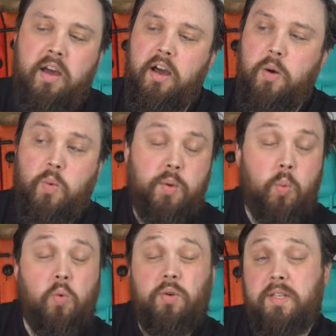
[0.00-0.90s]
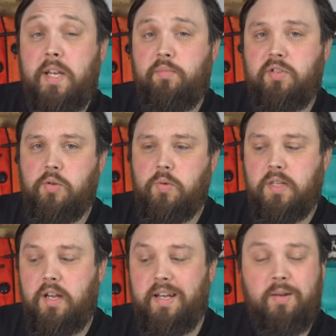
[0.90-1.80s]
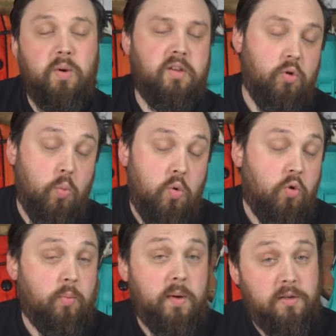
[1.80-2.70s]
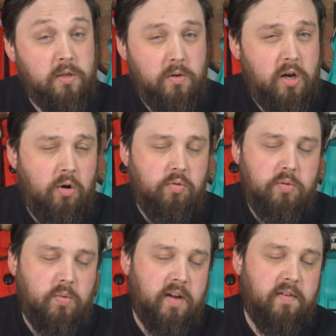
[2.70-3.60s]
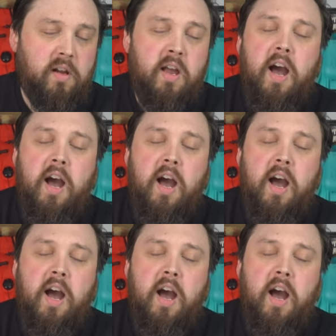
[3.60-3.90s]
what the water temperature was like, whether you were warm or you were cold, whatever.